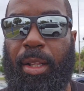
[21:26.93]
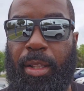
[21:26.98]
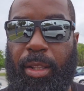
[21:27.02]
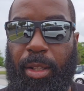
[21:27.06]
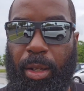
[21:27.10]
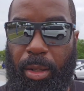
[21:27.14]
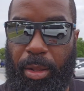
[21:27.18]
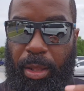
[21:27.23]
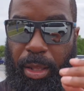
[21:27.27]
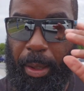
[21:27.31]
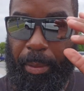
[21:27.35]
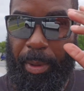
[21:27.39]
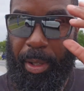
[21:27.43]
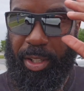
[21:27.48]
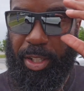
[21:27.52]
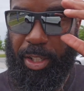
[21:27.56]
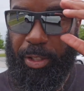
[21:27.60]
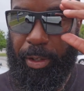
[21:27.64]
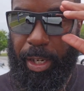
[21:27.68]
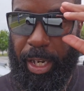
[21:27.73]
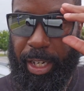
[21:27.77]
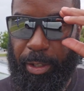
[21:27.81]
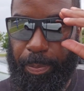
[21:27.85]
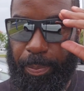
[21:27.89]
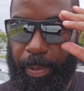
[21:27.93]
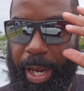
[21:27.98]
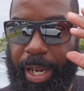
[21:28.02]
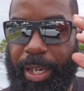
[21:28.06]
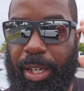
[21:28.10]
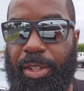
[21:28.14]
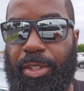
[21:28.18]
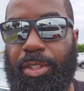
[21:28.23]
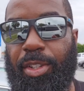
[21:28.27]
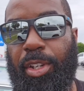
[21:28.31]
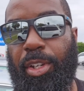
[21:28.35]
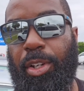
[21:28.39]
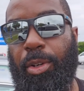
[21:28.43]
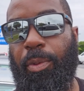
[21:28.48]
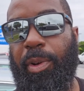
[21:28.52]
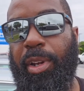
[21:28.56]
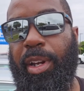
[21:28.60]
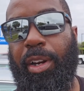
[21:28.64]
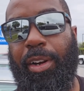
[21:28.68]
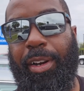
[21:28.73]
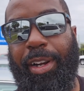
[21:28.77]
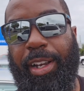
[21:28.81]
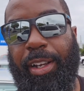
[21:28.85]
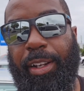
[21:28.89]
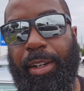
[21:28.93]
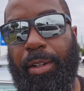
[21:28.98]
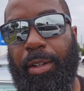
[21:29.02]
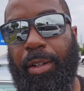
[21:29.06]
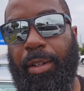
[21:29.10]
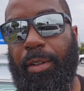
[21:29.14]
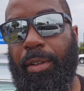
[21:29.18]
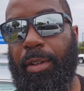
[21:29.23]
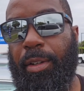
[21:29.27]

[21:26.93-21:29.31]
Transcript: like let me just explain this to you. We are in